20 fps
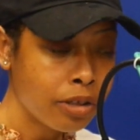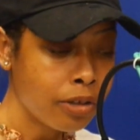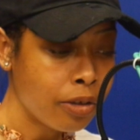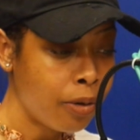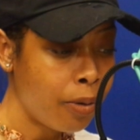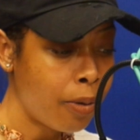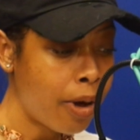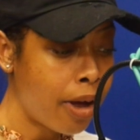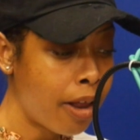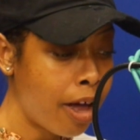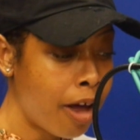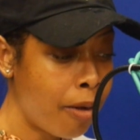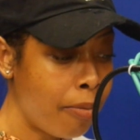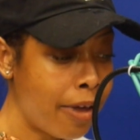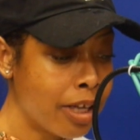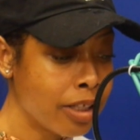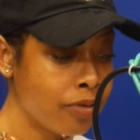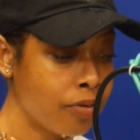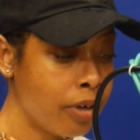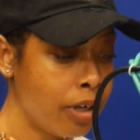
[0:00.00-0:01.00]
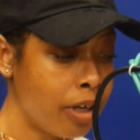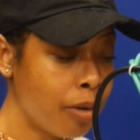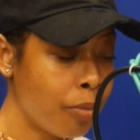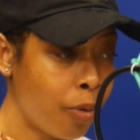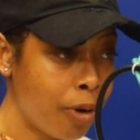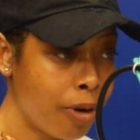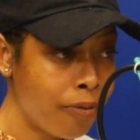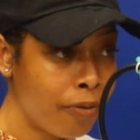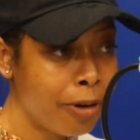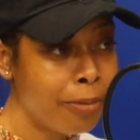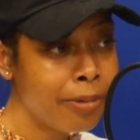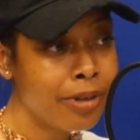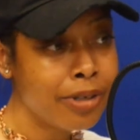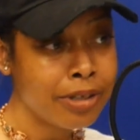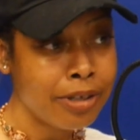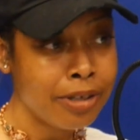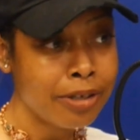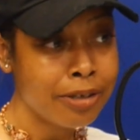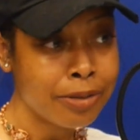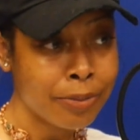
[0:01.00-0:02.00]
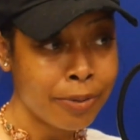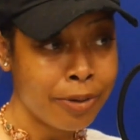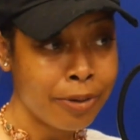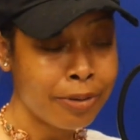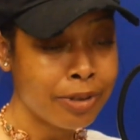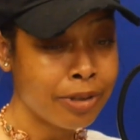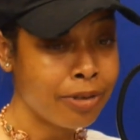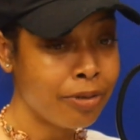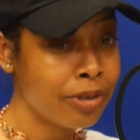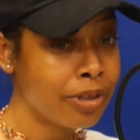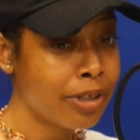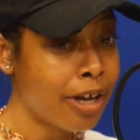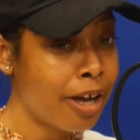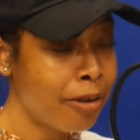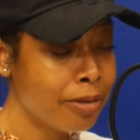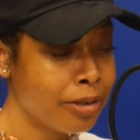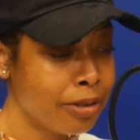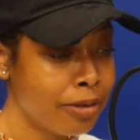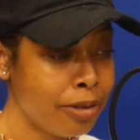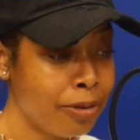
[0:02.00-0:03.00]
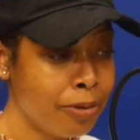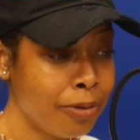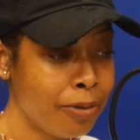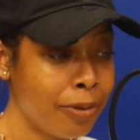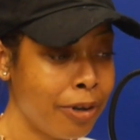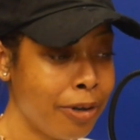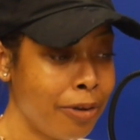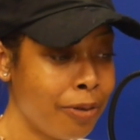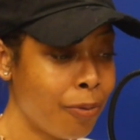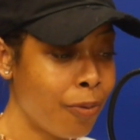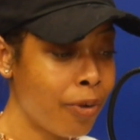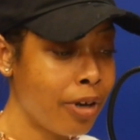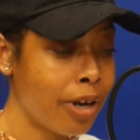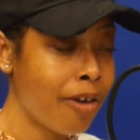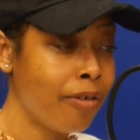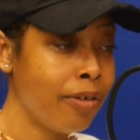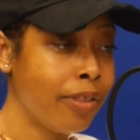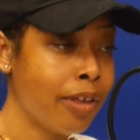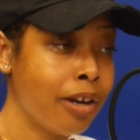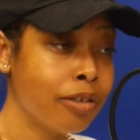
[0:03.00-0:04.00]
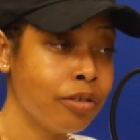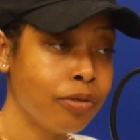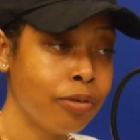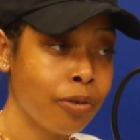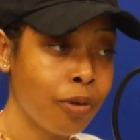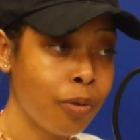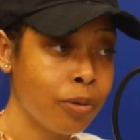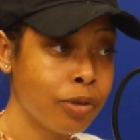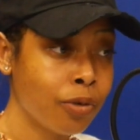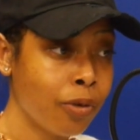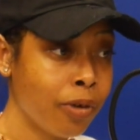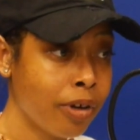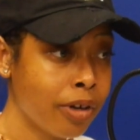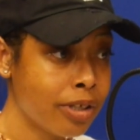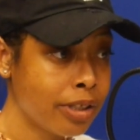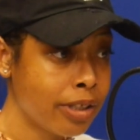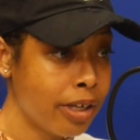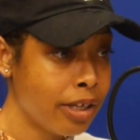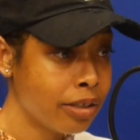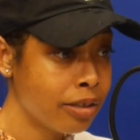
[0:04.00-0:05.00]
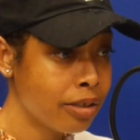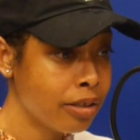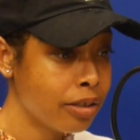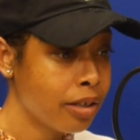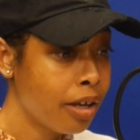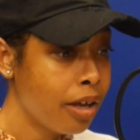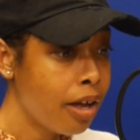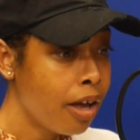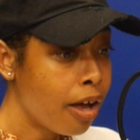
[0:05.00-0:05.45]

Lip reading: So that's really important for them to see as well. So shout out to you and with everything that you're doing with your organizations.